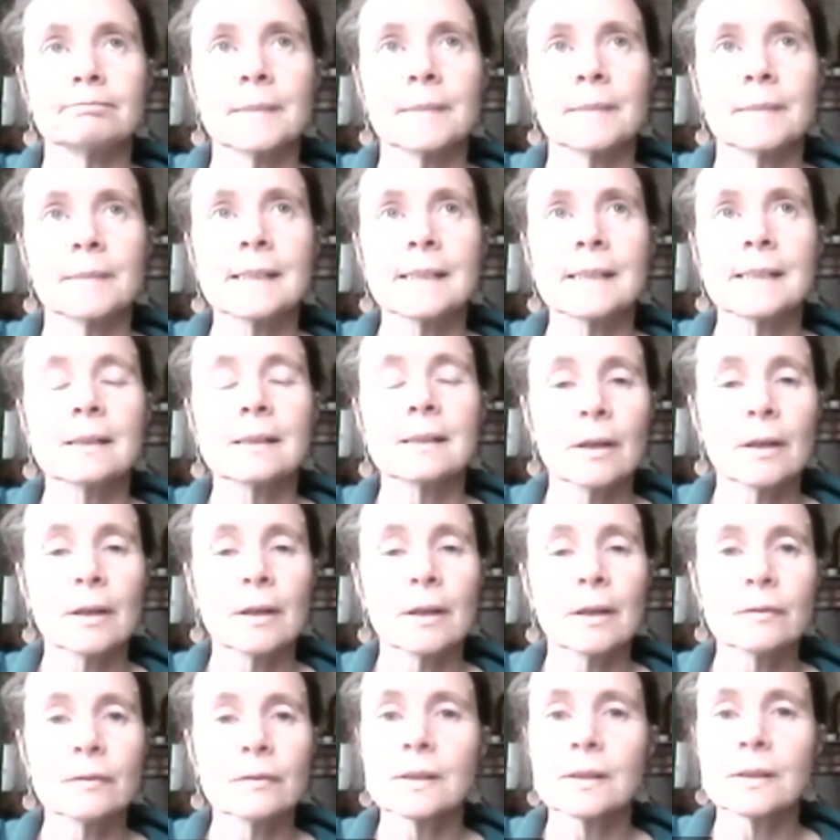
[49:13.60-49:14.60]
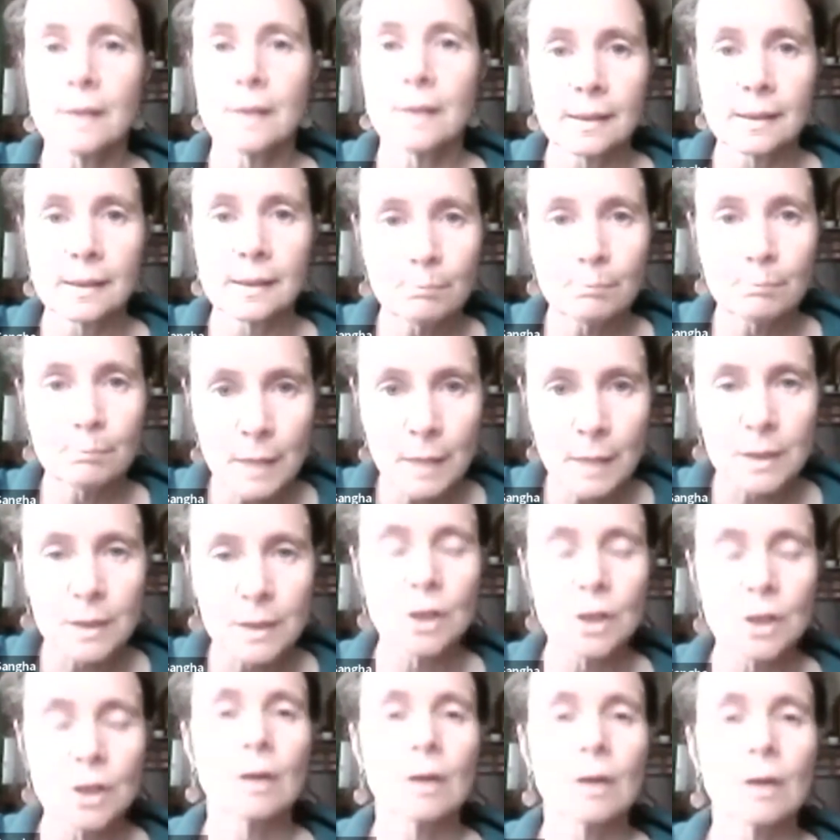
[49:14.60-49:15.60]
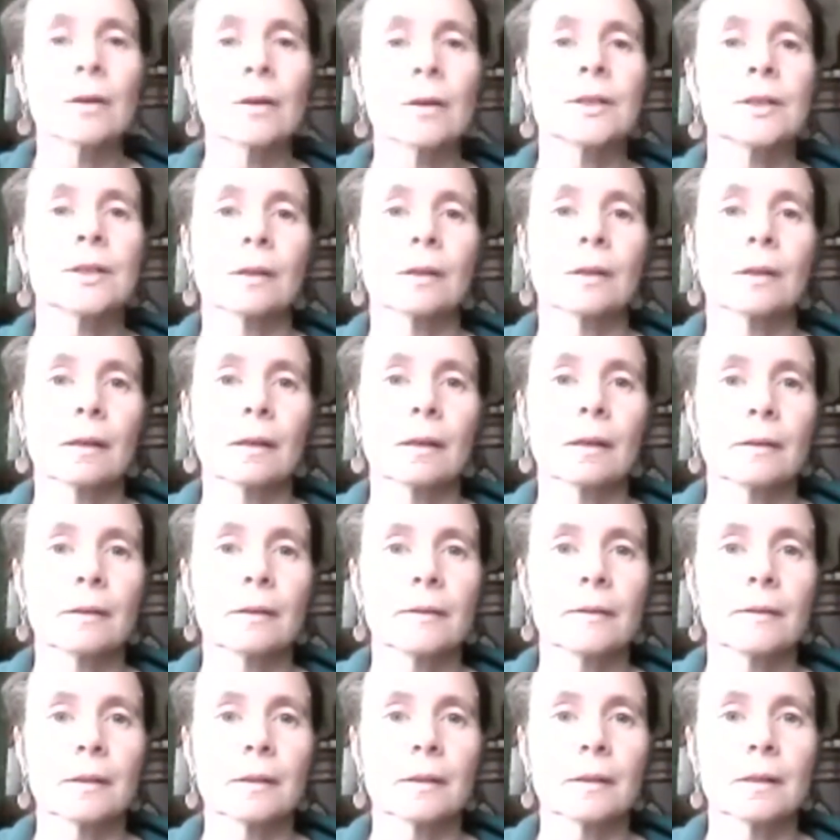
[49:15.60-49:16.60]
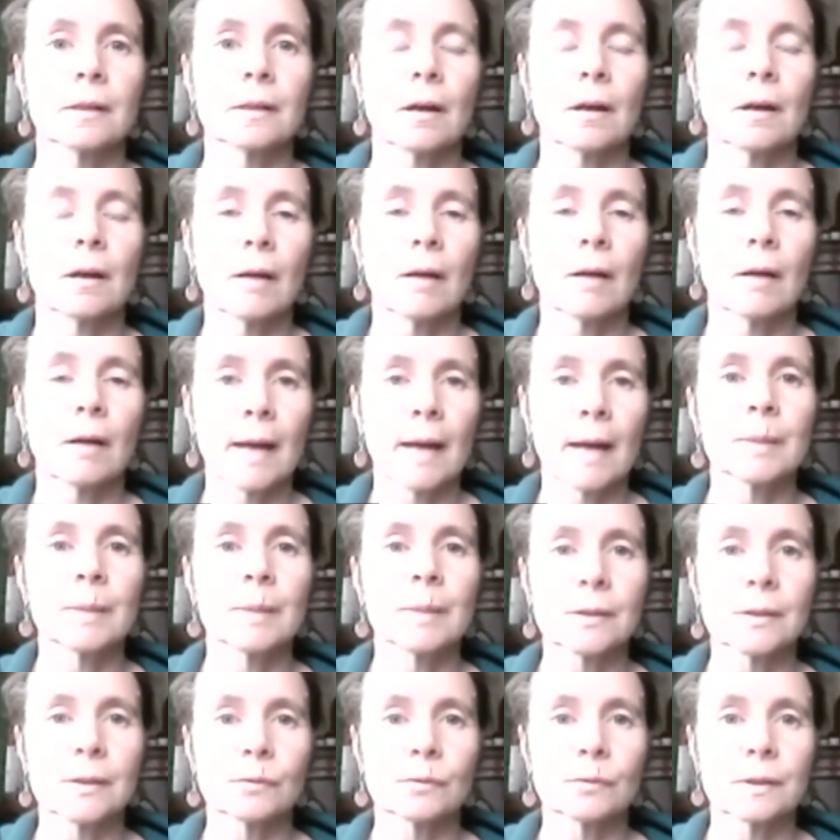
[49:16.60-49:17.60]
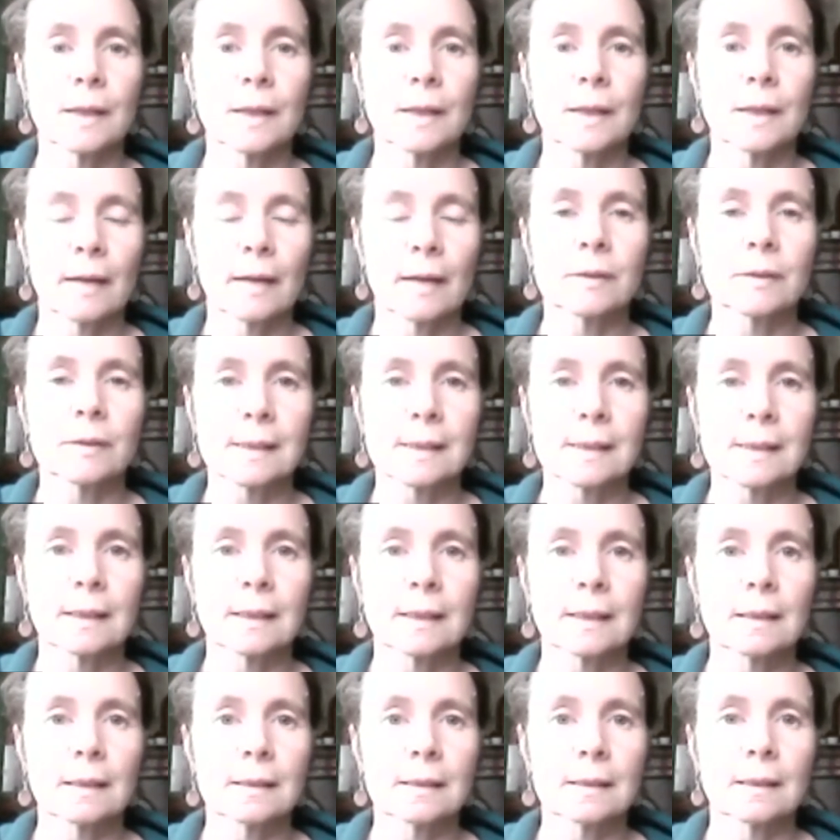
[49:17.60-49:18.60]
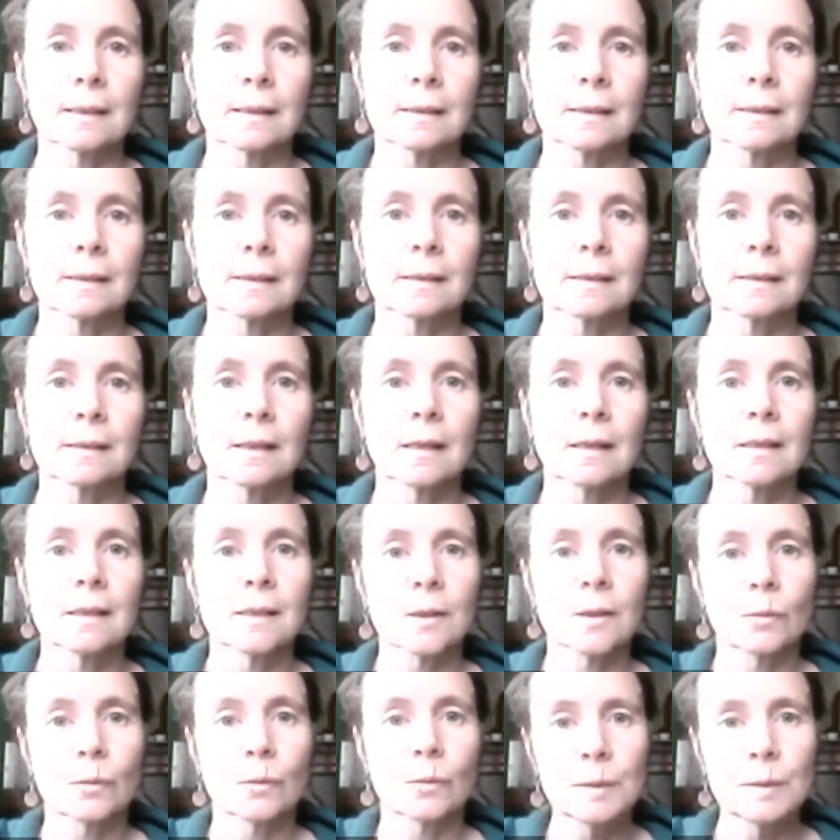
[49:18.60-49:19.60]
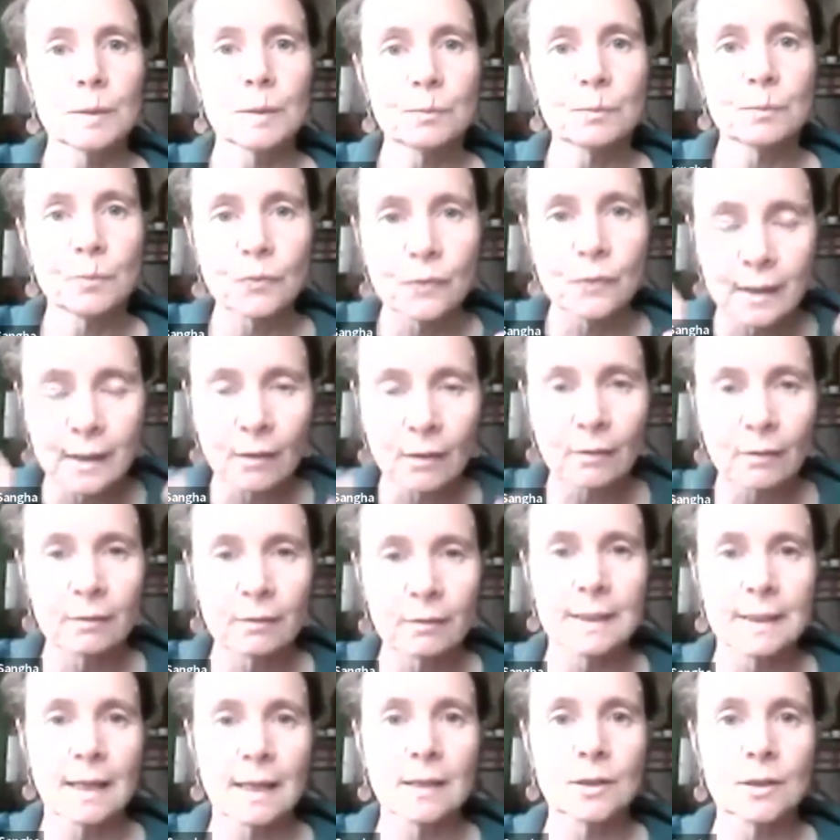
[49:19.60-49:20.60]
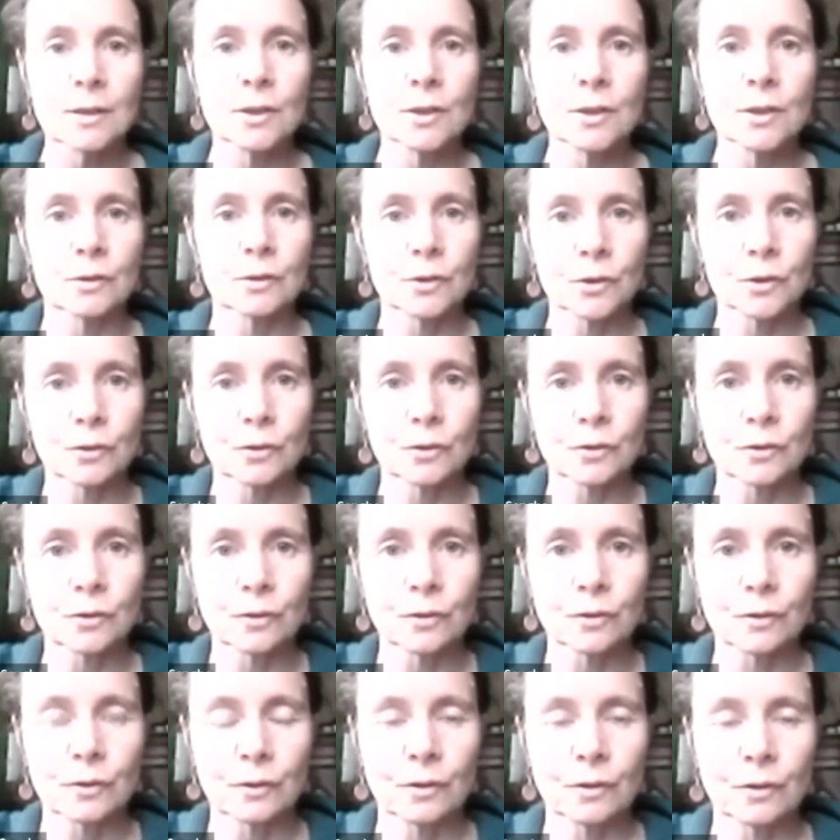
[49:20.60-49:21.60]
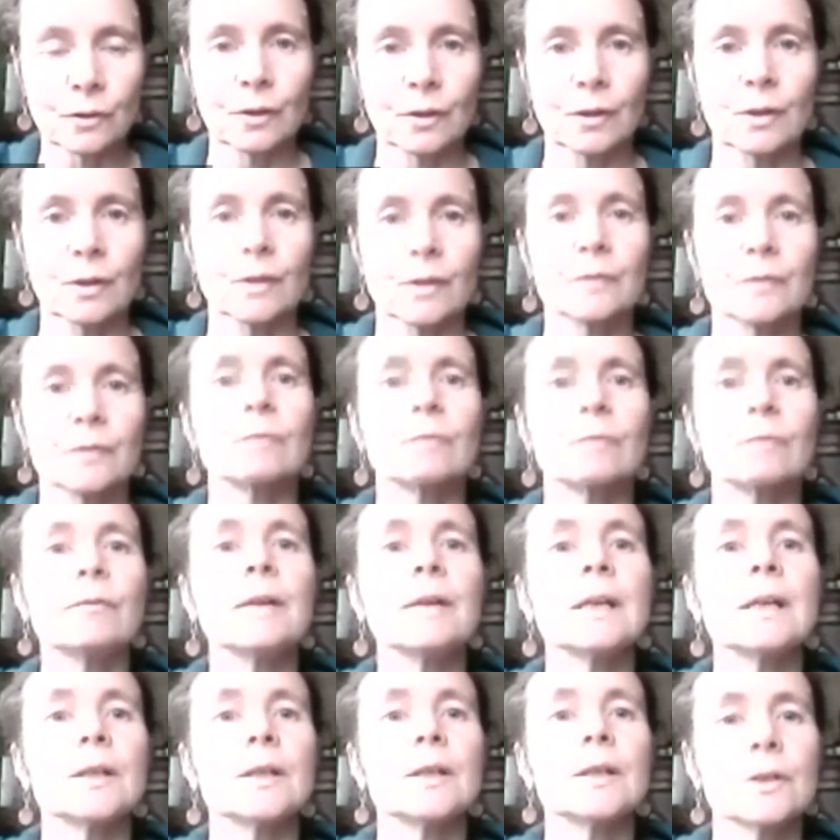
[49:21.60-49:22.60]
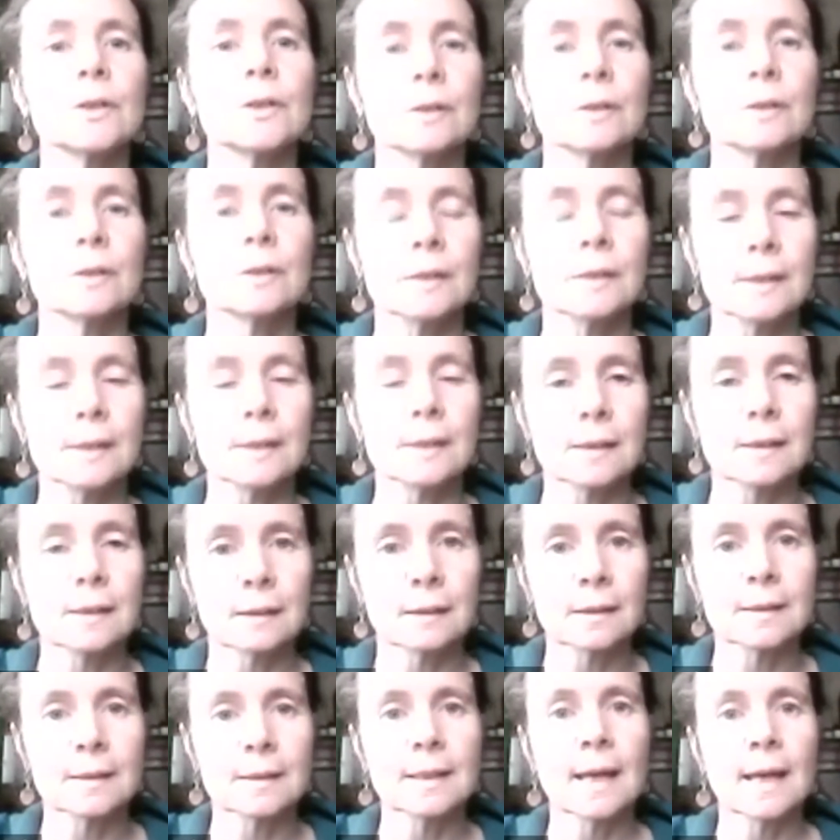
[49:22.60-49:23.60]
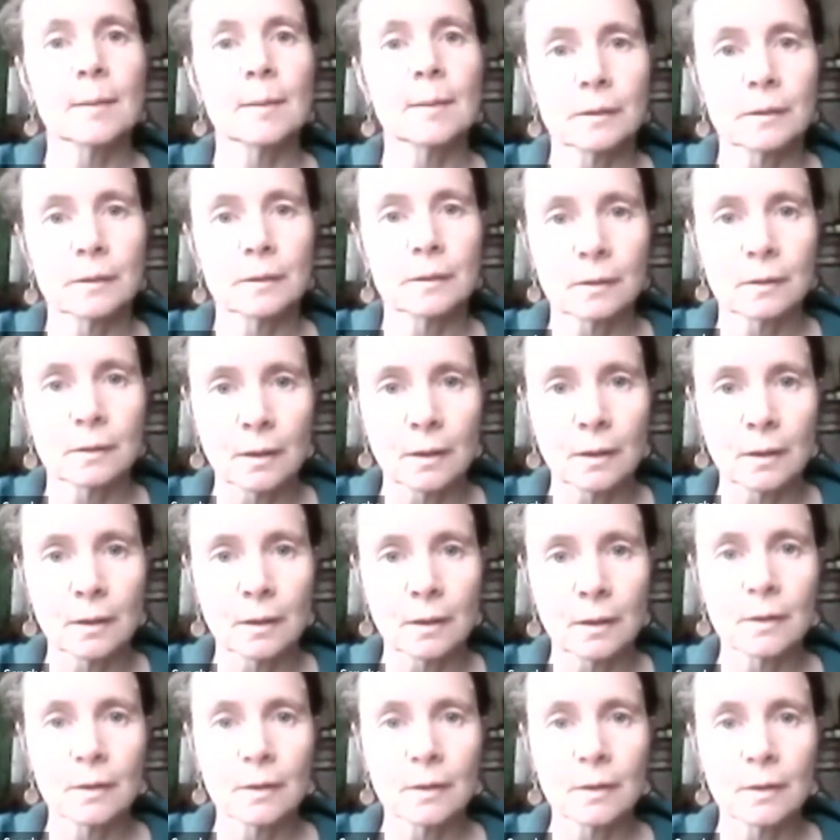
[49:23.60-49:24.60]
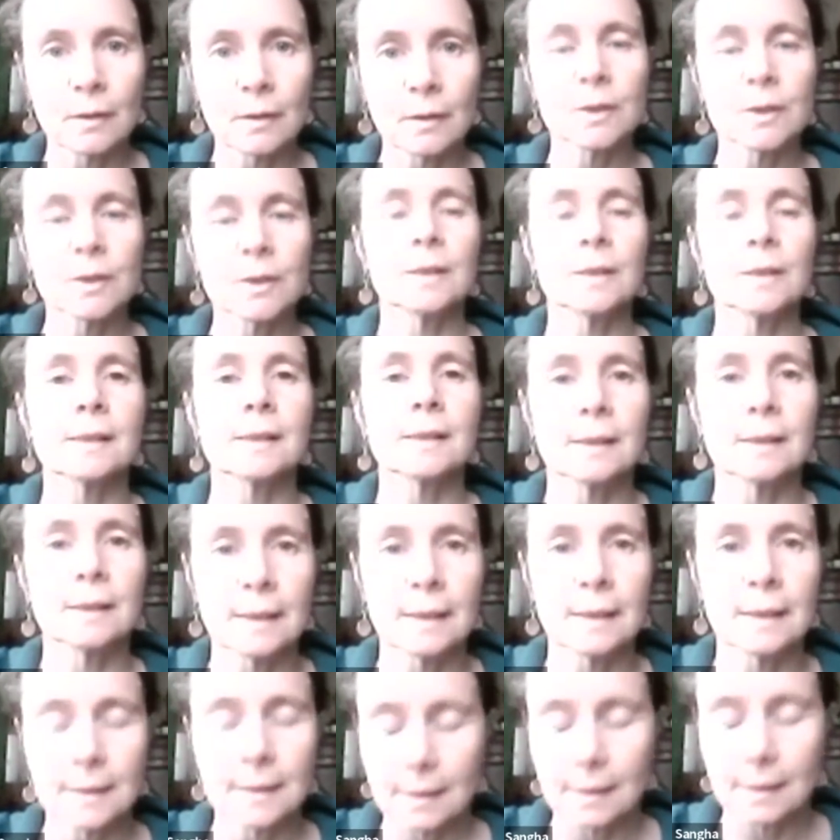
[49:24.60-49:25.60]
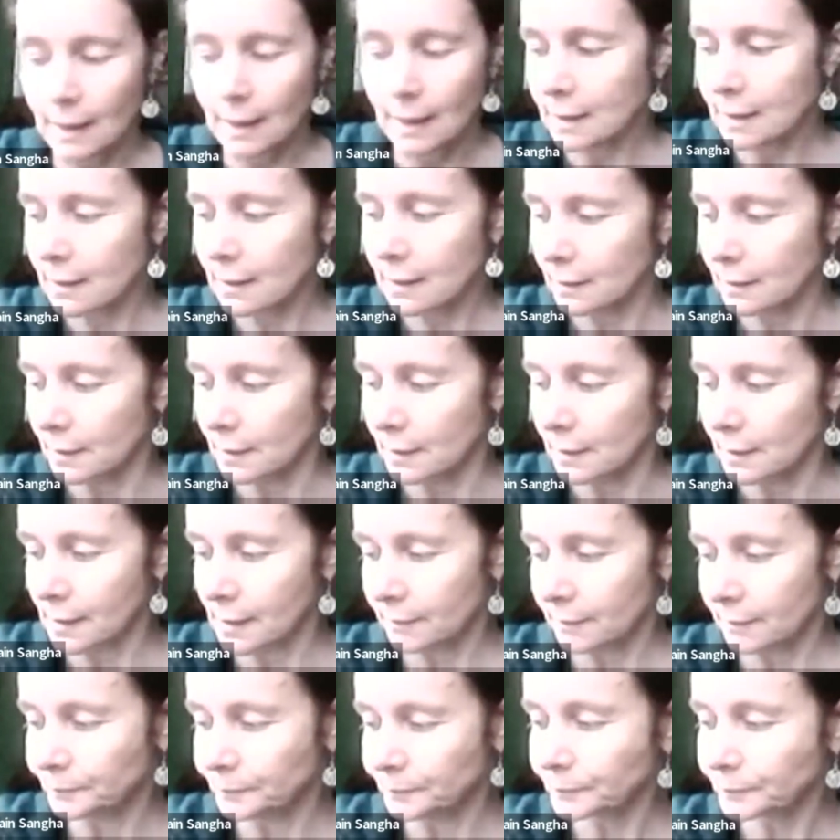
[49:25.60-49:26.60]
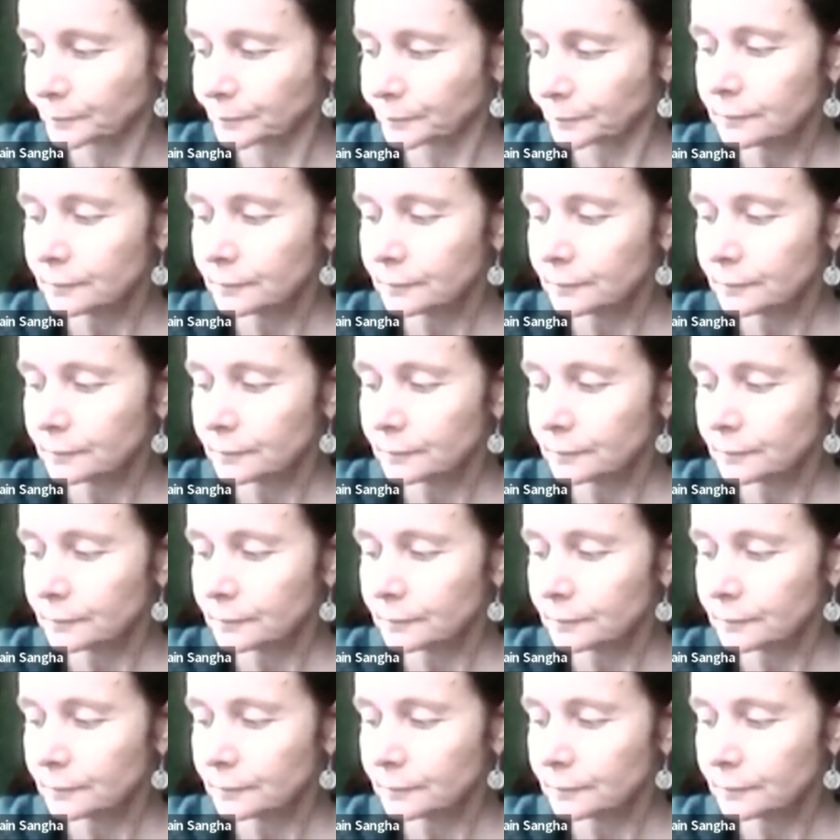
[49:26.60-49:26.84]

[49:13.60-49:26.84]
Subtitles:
this life is much larger than our habits would have us think it is. So we bring our attention to the richness and the depth and the largeness and the interconnectedness.